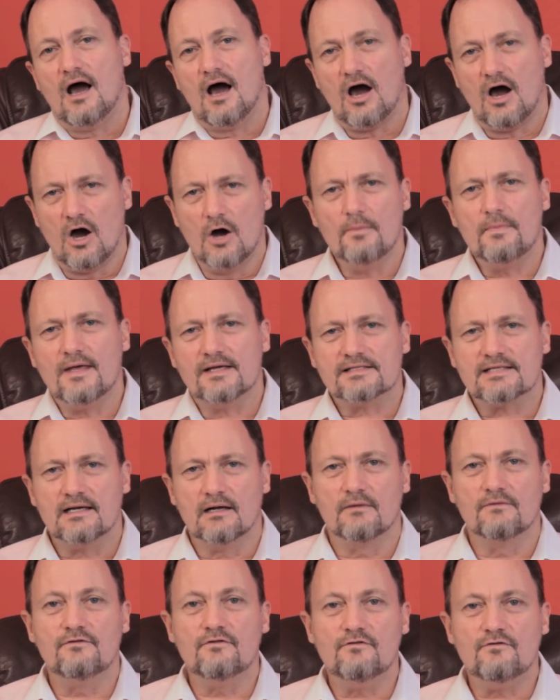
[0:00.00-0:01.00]
I hope that's
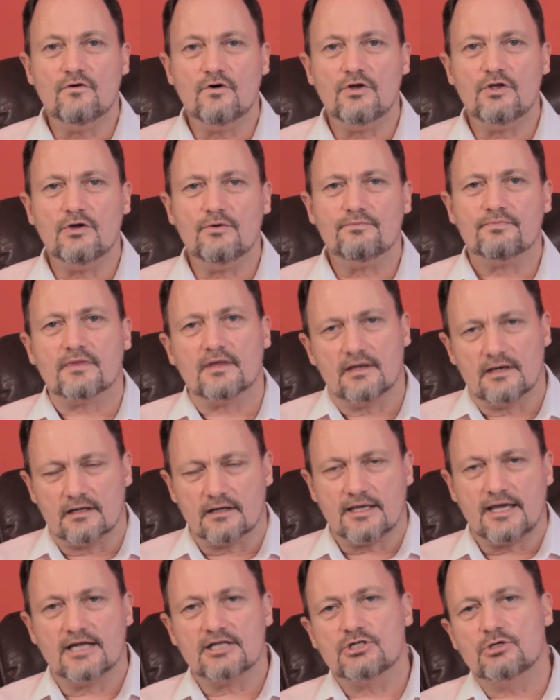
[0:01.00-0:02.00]
helpful for you, and
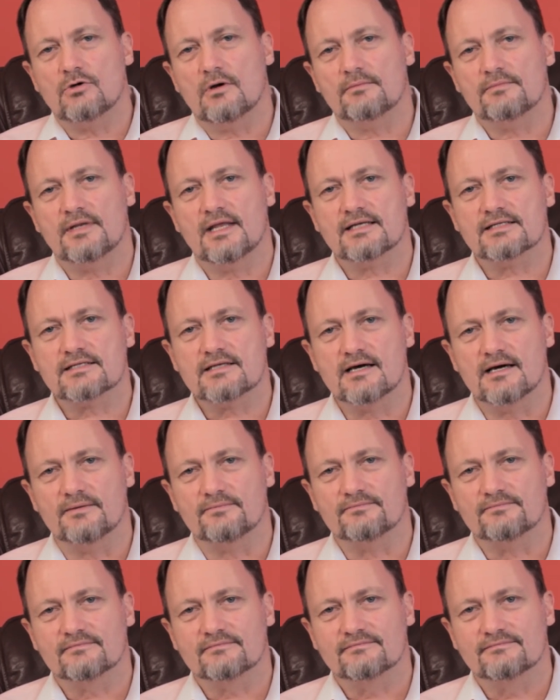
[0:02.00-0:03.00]
I'll catch you up next
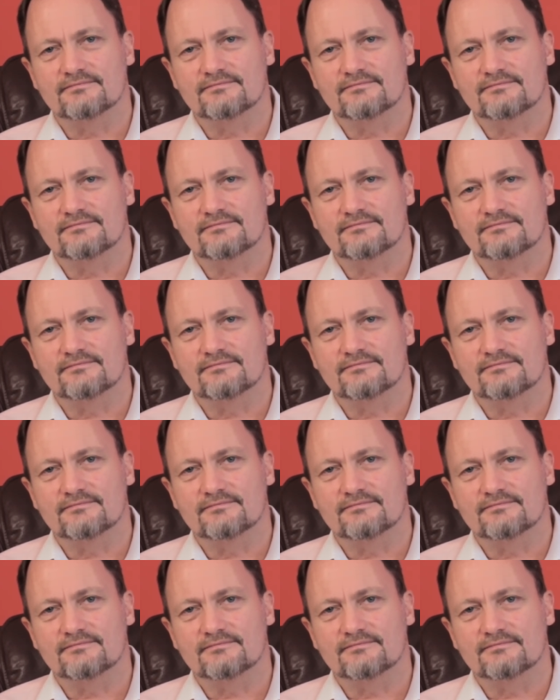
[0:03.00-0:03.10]
time.